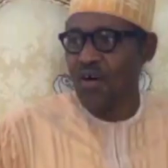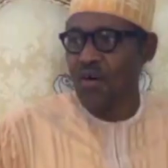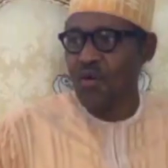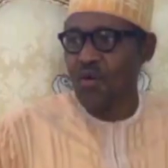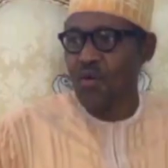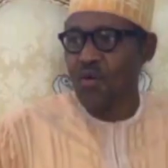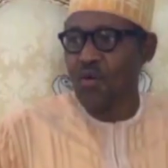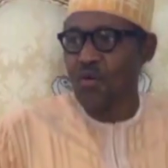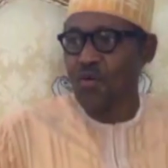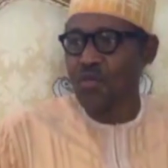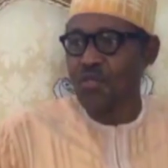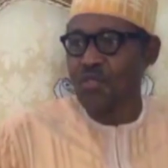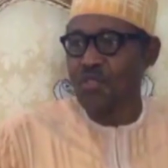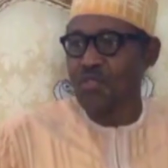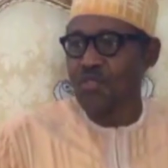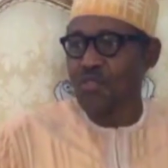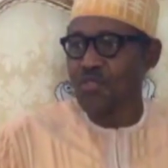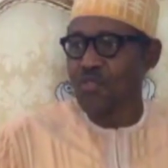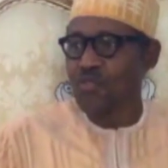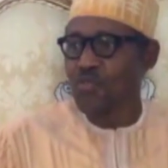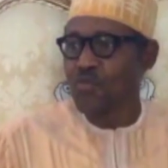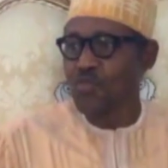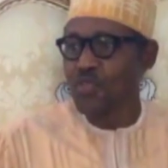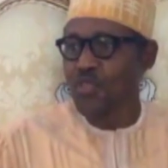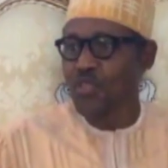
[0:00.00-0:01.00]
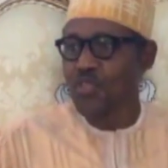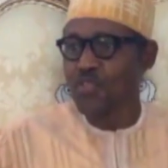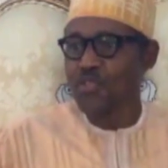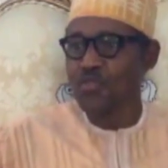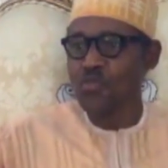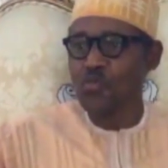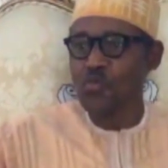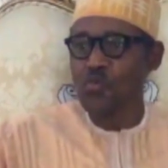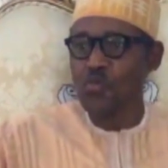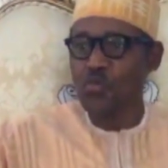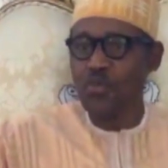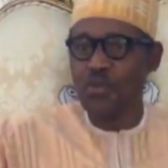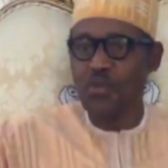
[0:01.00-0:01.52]
that he was
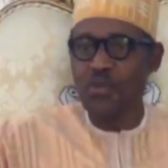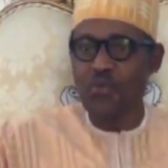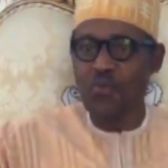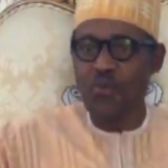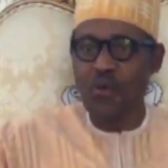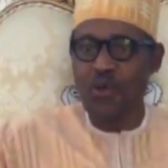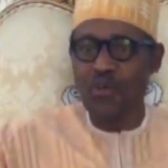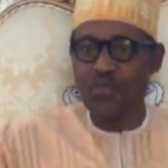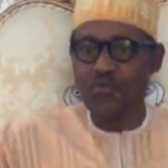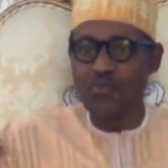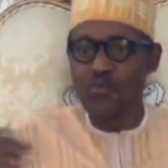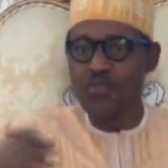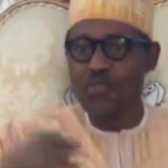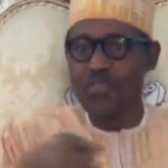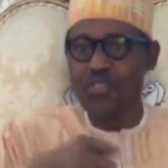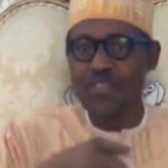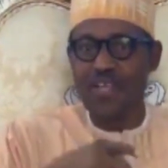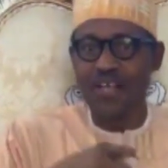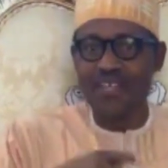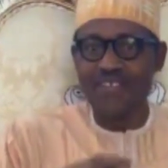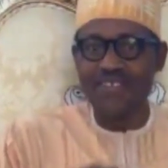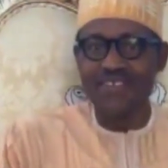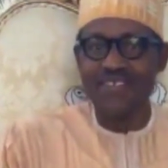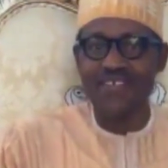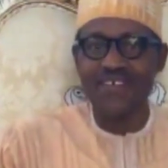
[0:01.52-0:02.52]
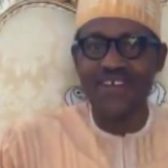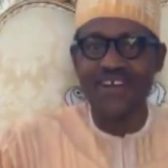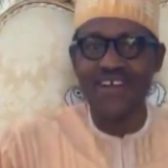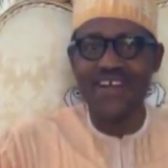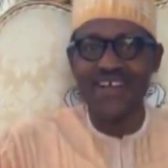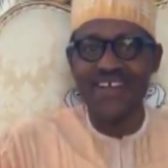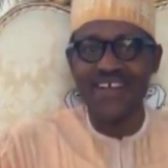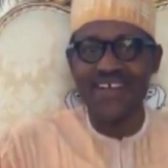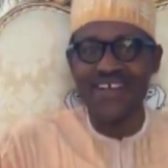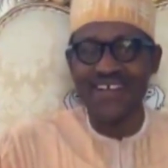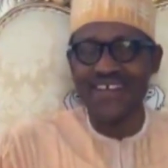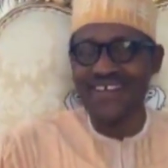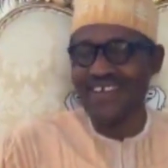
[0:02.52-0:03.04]
impressed with their
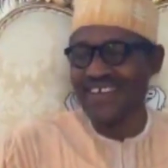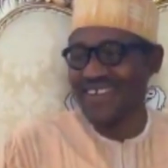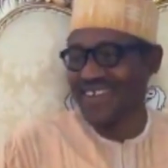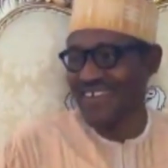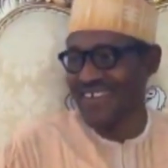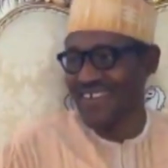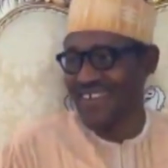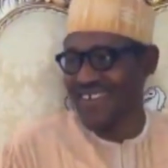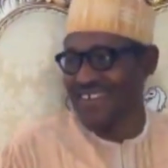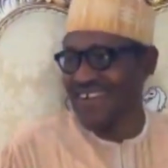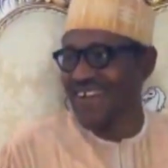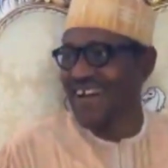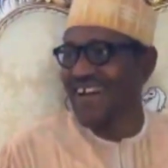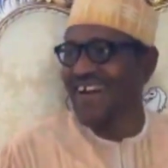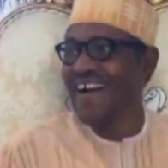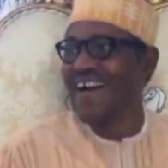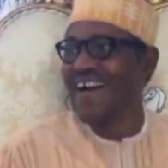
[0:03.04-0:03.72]
performance. It might have